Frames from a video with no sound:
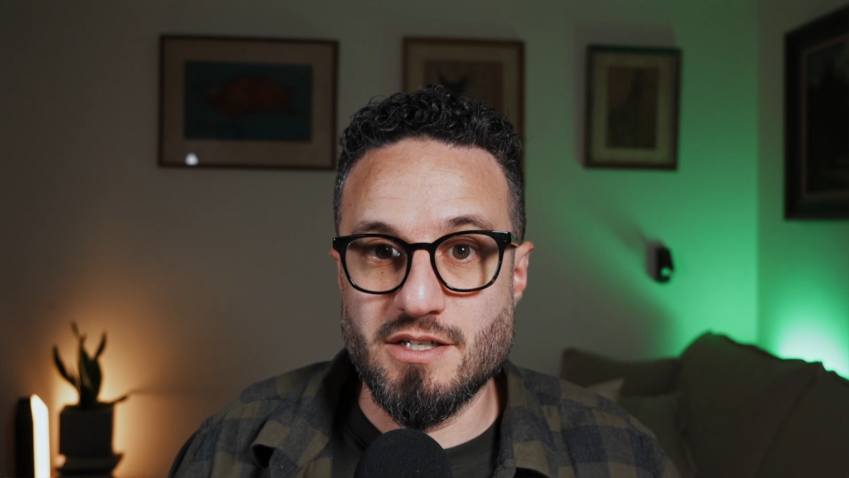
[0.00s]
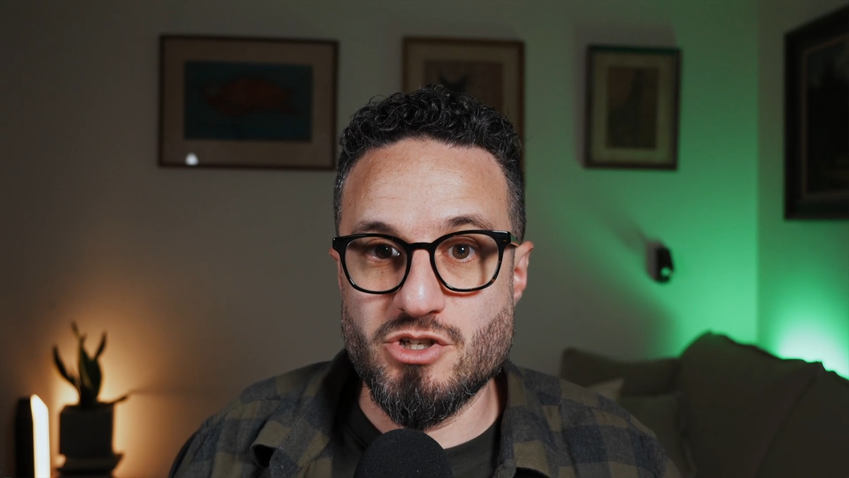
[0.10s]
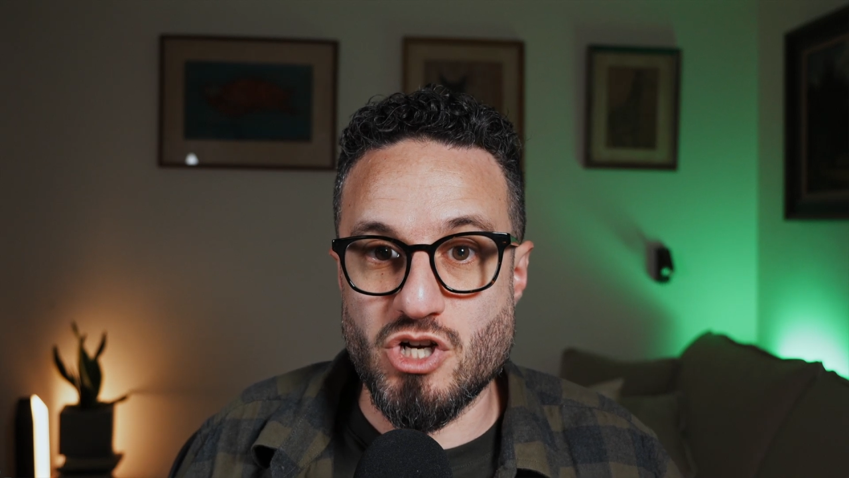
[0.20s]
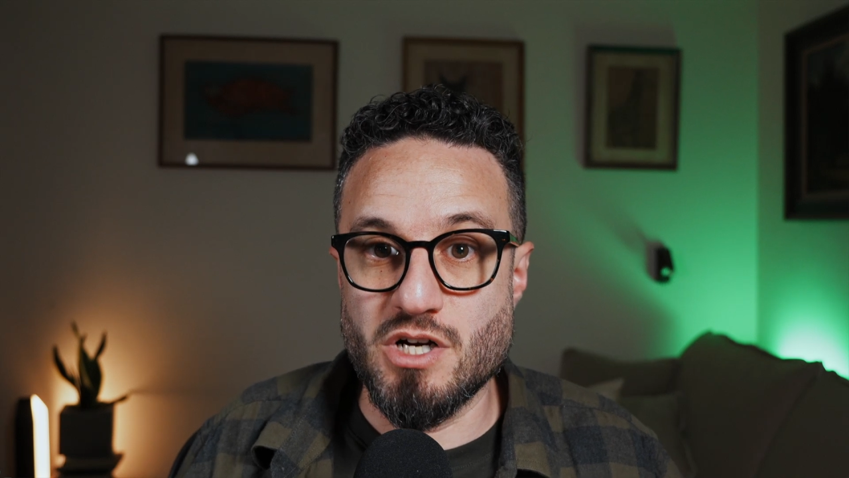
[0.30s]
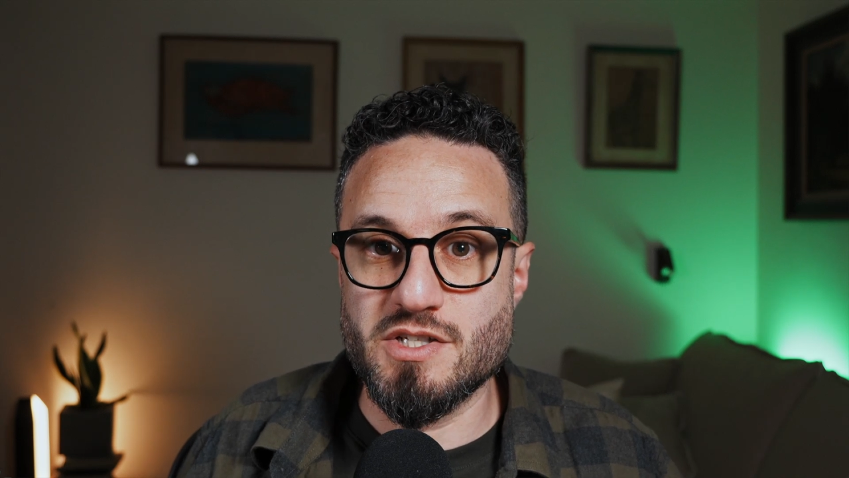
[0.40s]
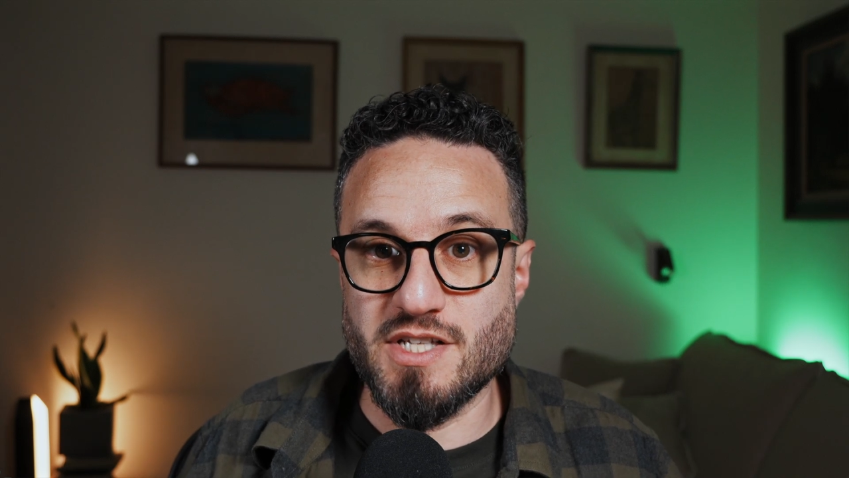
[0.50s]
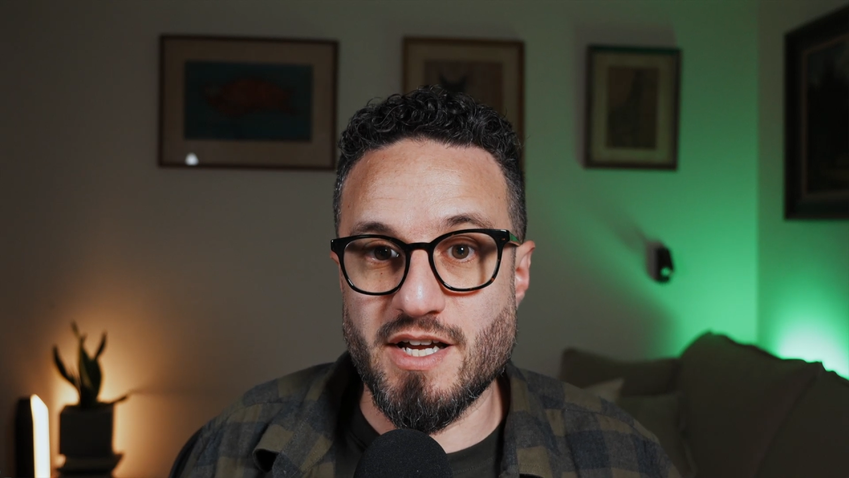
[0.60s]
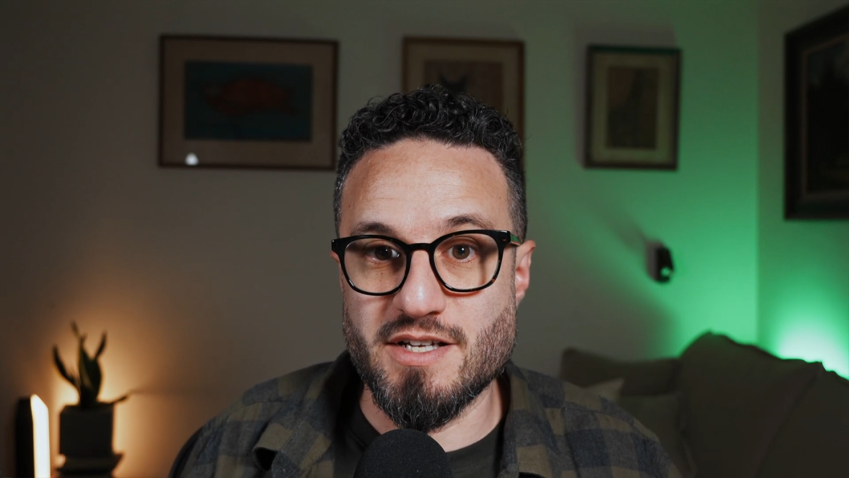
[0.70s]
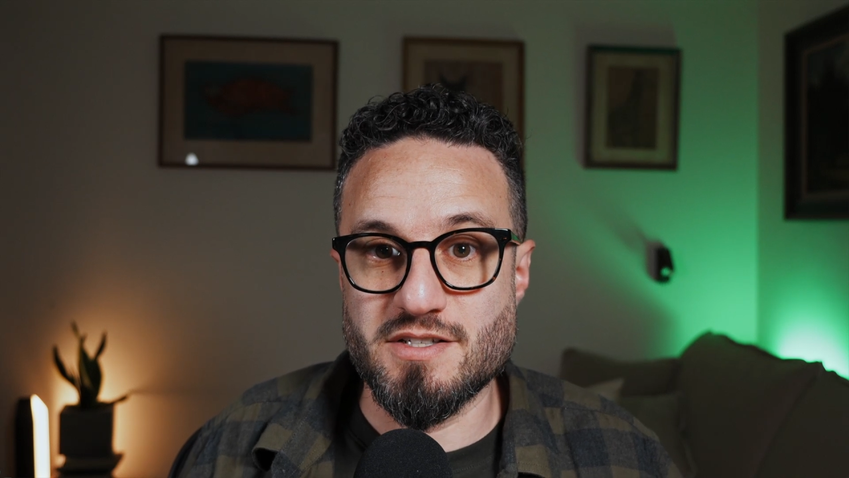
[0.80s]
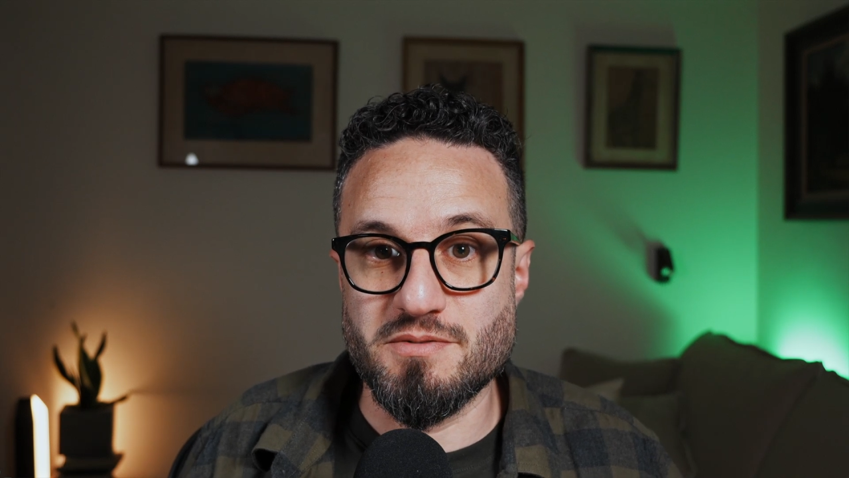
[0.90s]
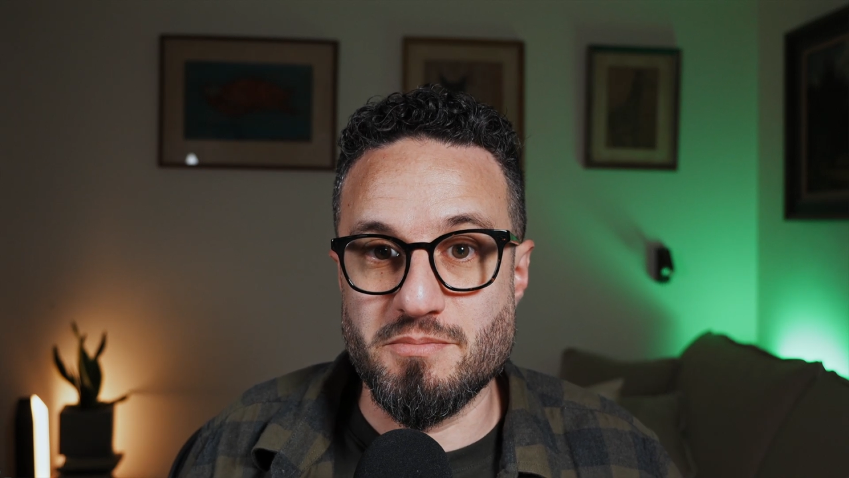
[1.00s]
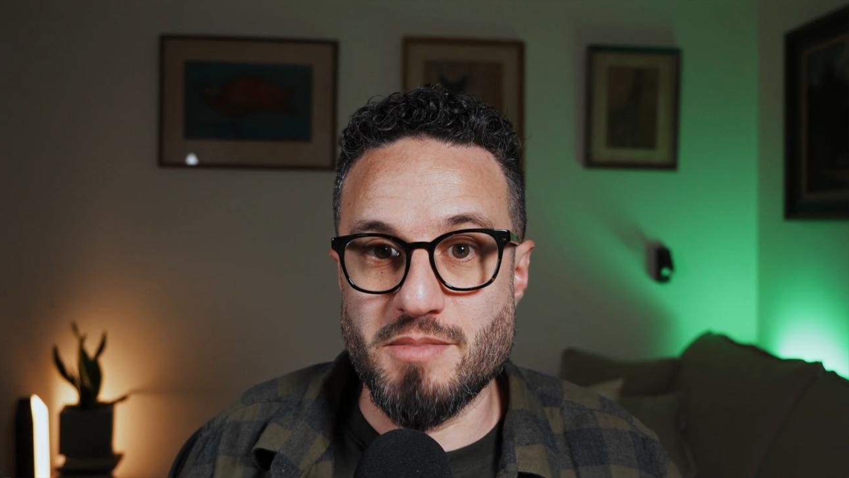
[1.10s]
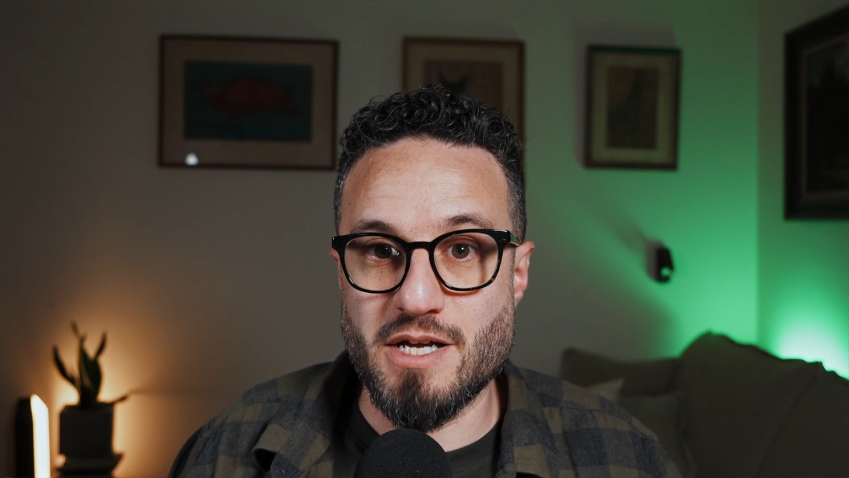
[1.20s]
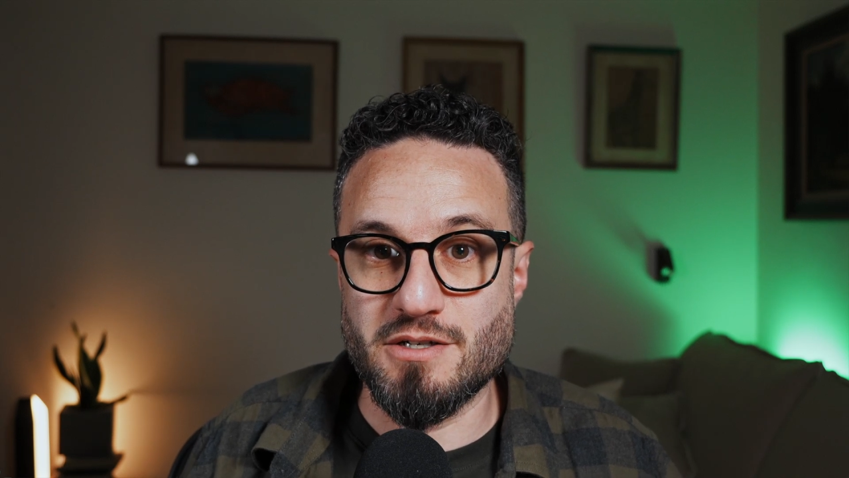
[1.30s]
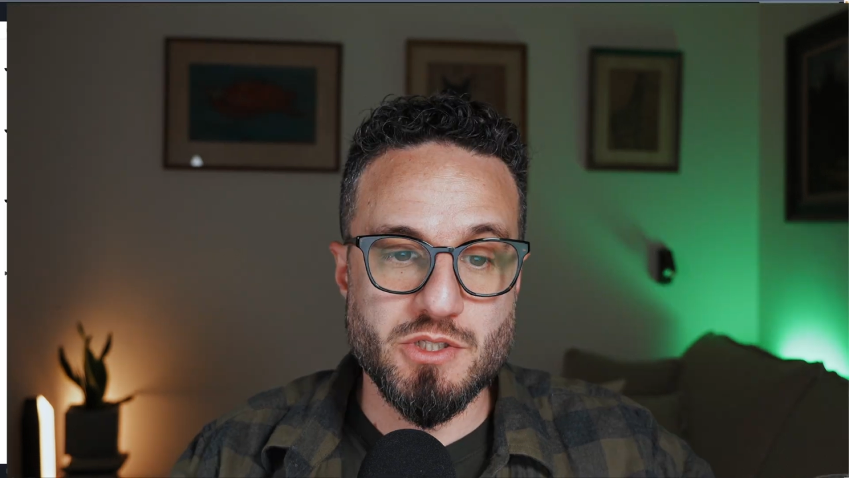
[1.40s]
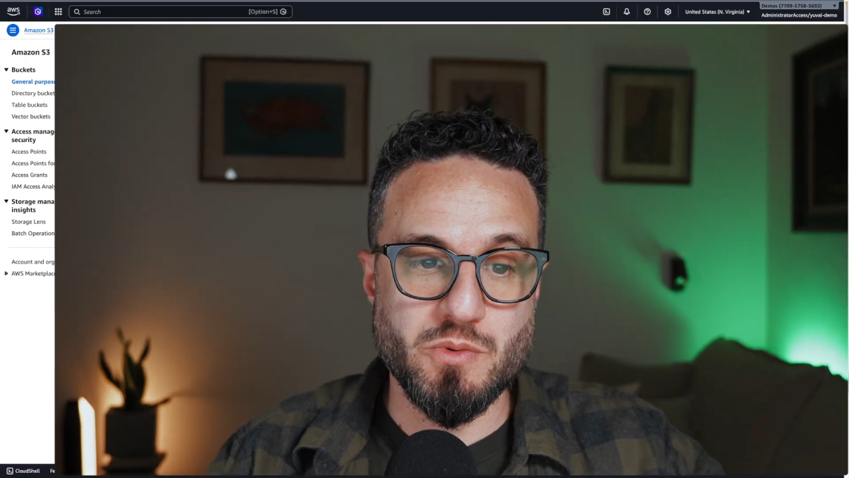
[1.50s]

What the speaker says: chunk size matters. So